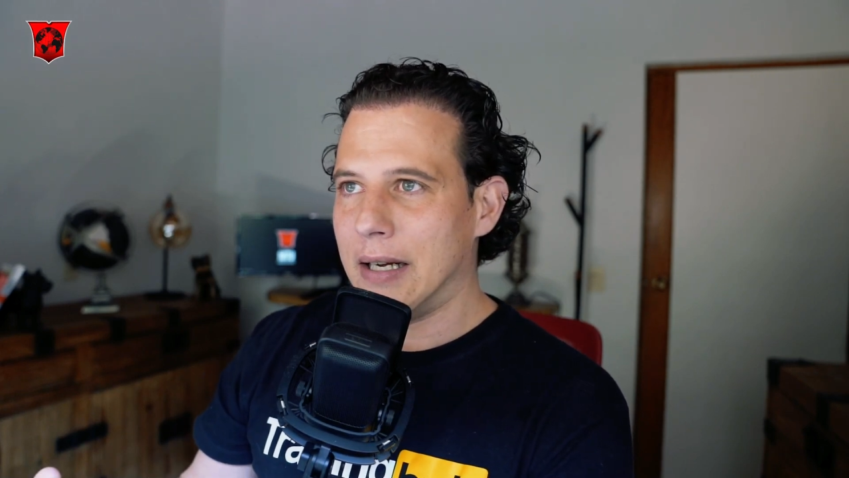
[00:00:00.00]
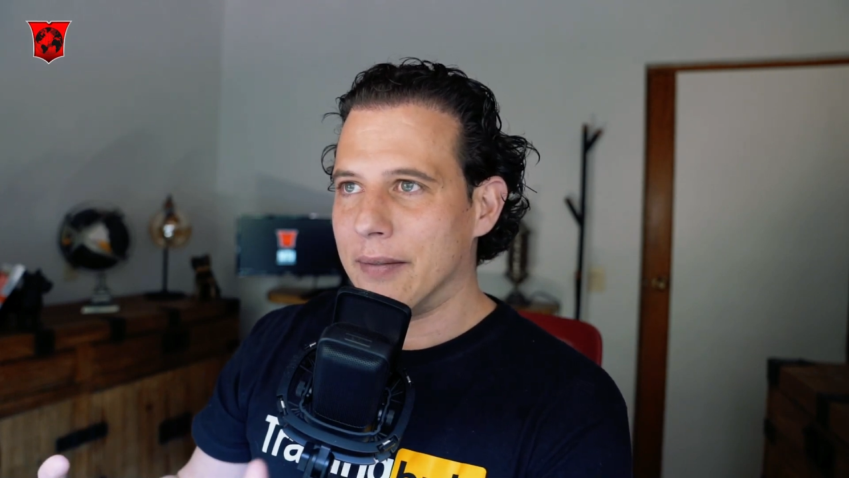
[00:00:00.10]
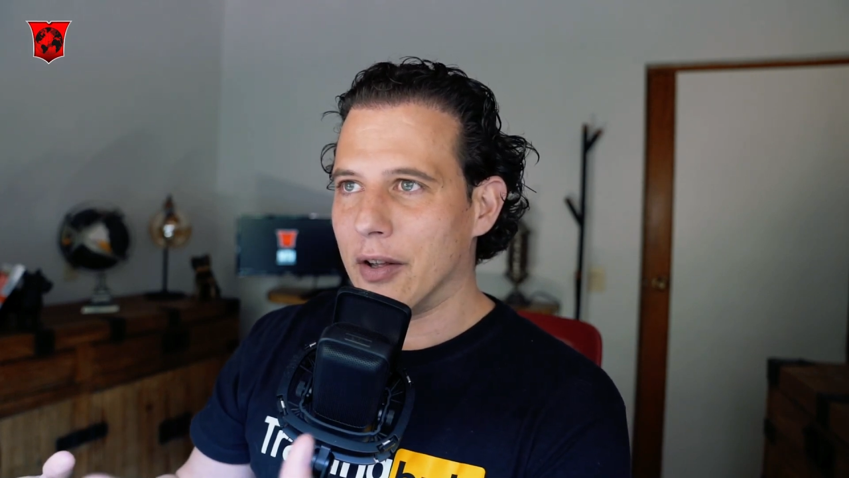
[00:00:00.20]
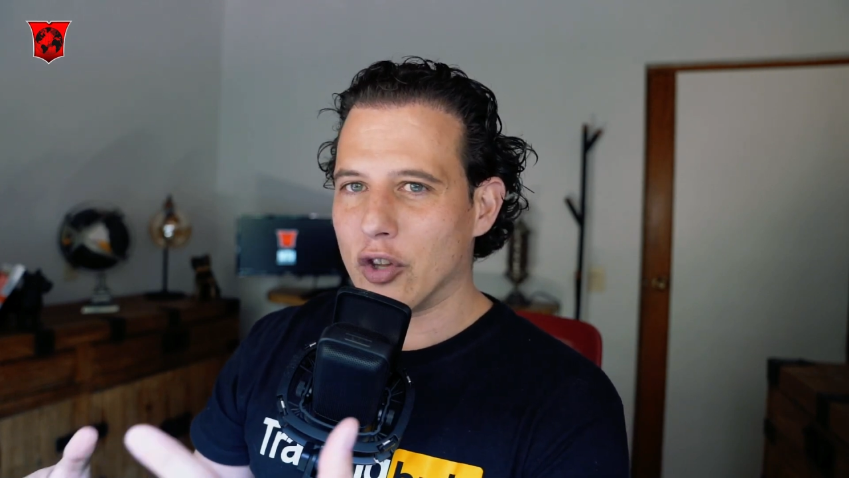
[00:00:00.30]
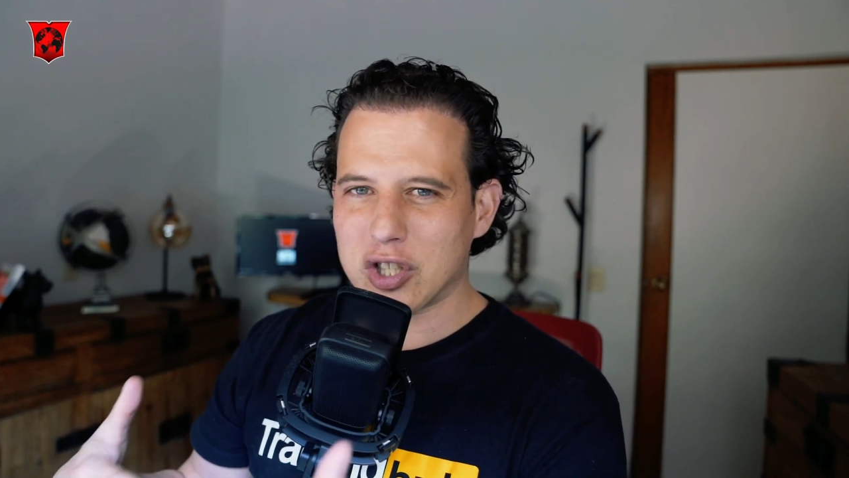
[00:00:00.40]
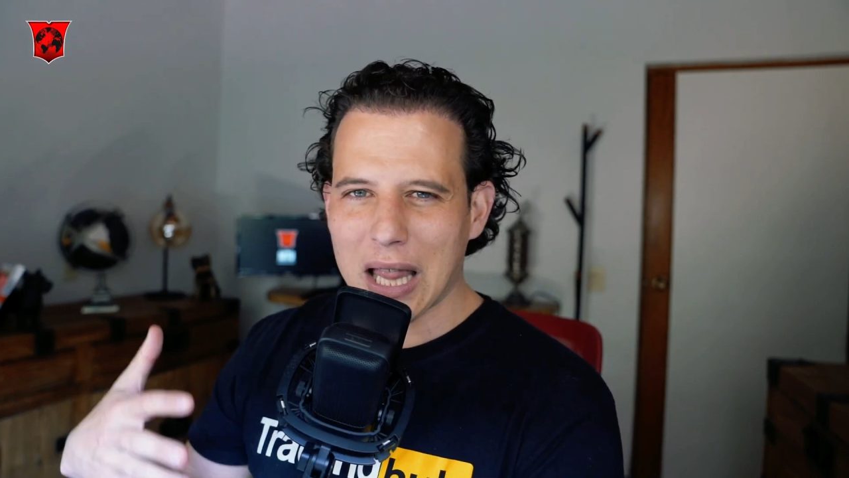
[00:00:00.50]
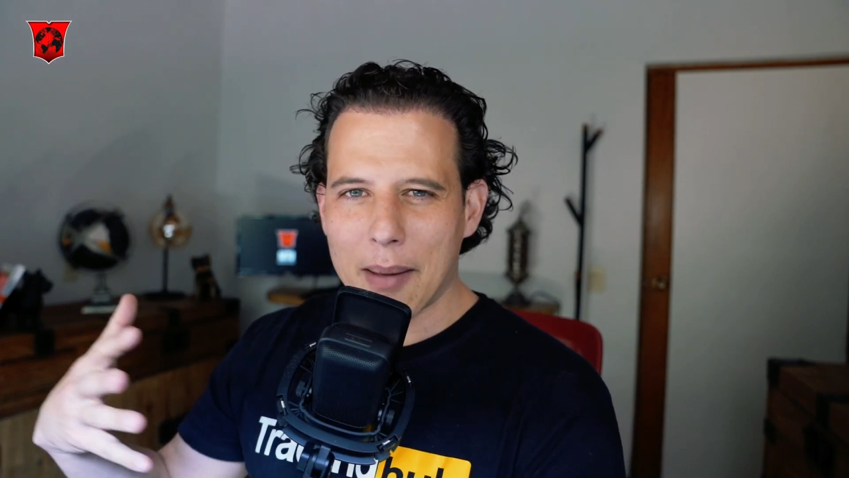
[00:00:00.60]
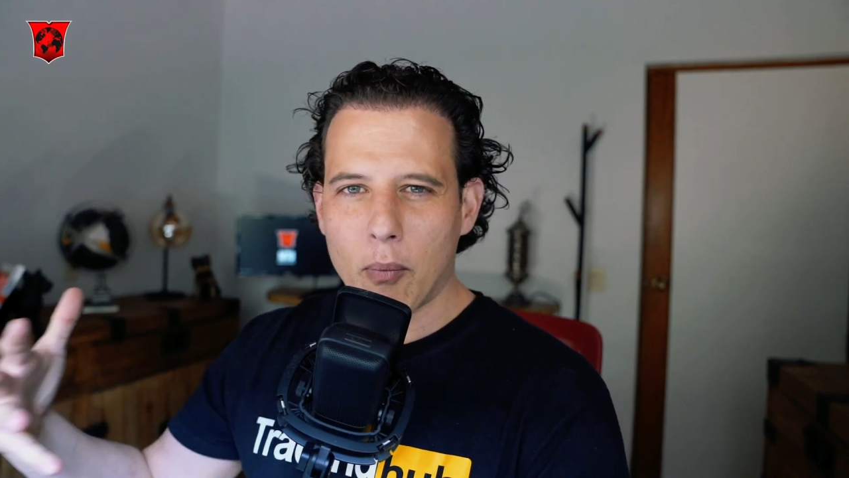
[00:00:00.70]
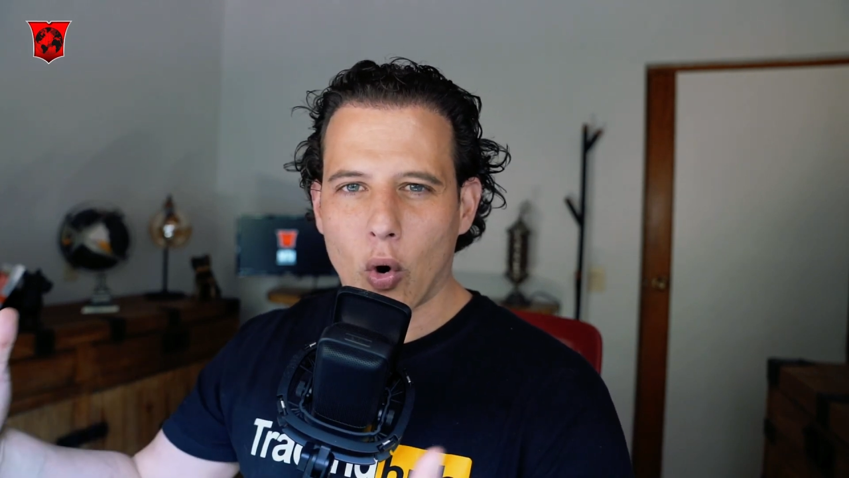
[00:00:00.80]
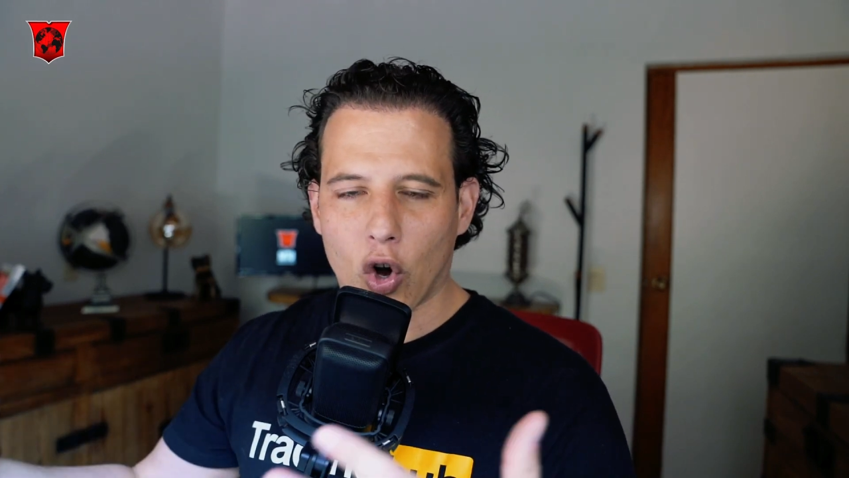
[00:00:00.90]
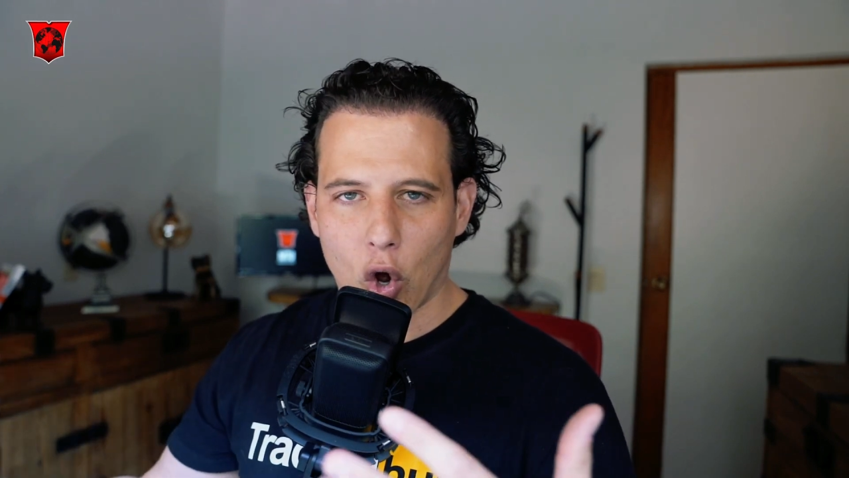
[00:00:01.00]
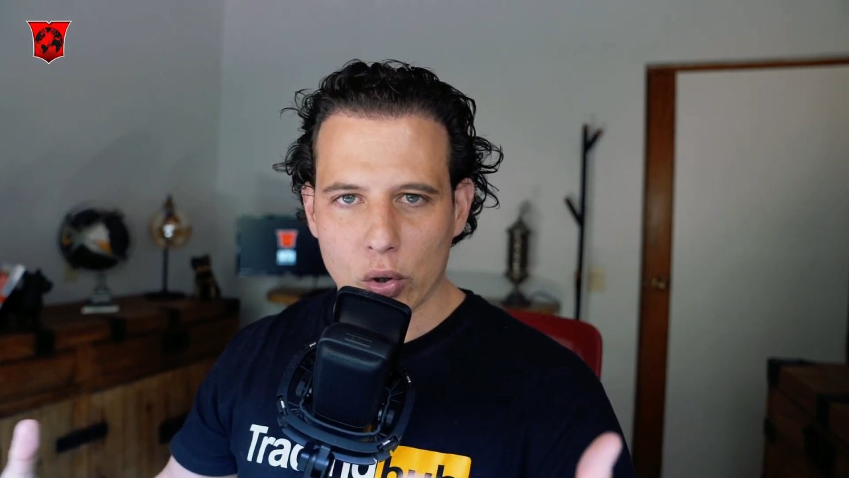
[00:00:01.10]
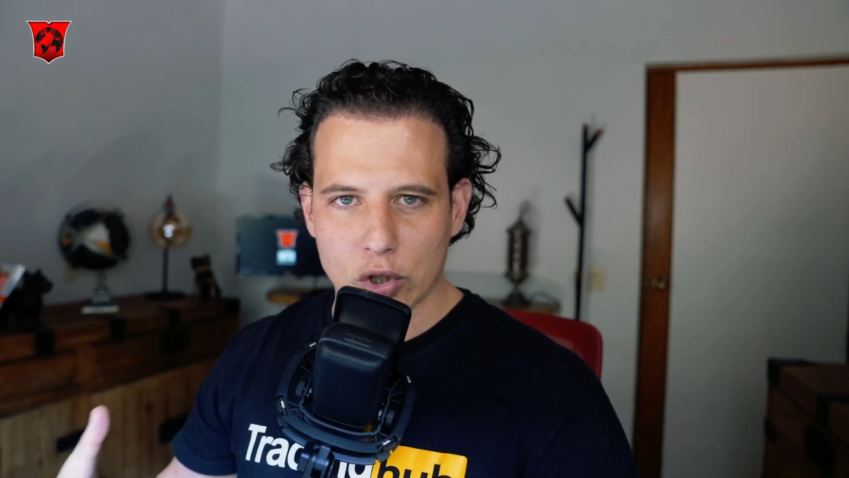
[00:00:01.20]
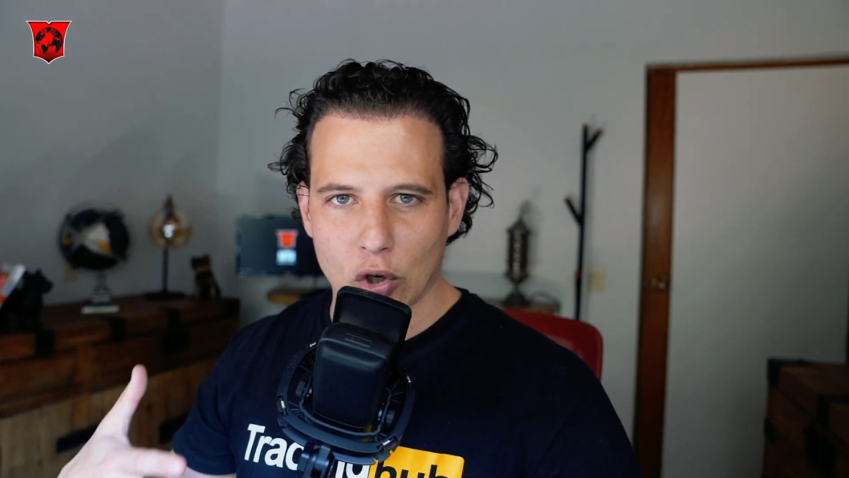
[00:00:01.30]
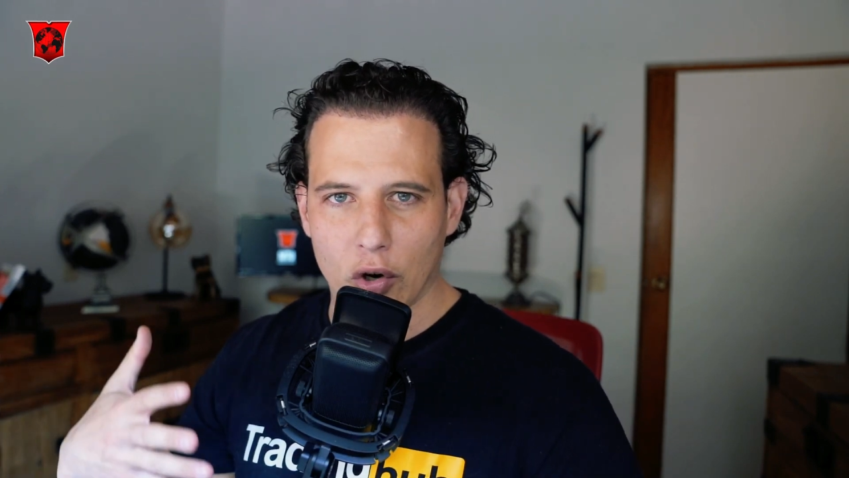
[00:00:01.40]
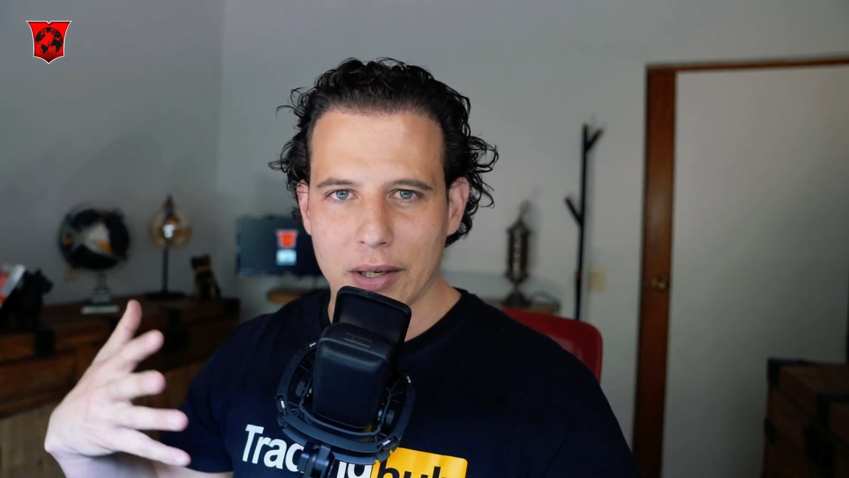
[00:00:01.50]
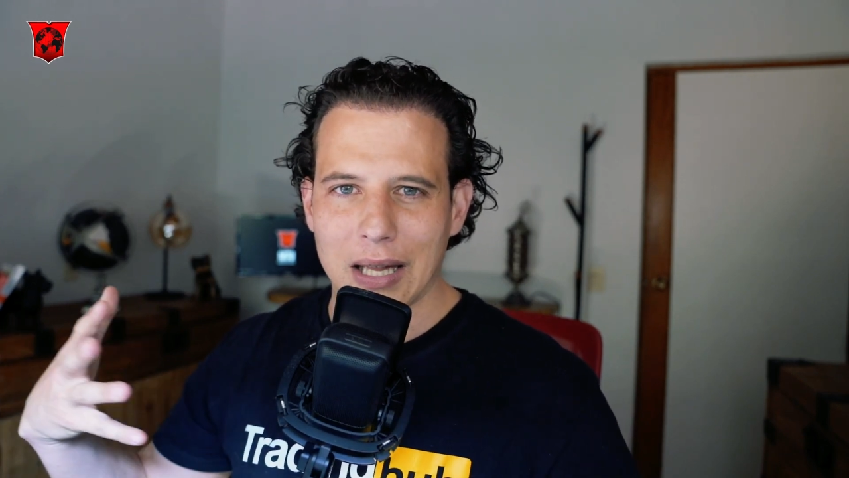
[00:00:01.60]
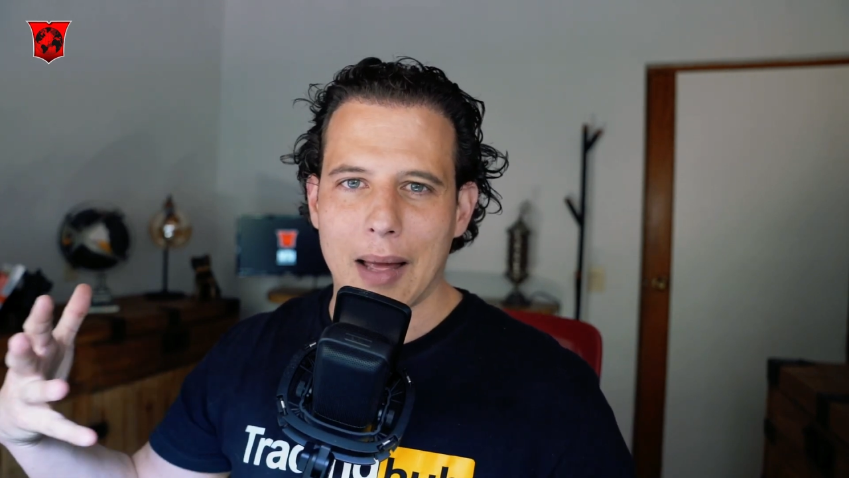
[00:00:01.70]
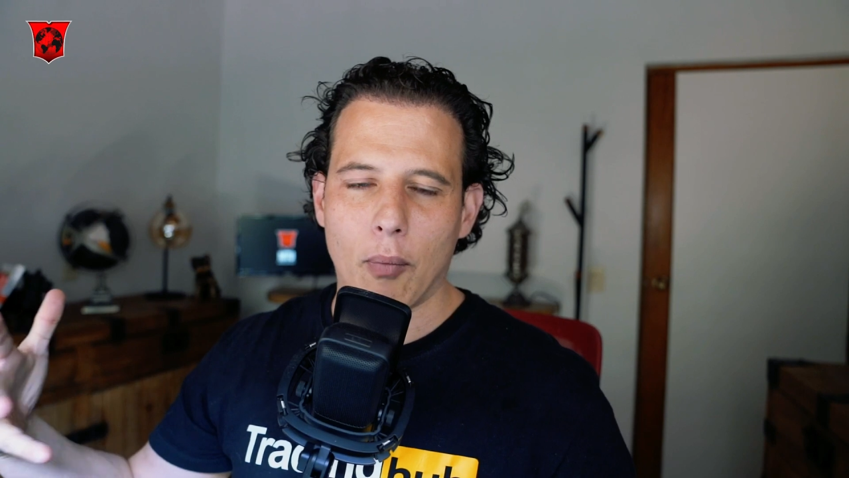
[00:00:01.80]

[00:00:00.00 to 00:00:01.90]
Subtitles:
there's a lot more culture and a lot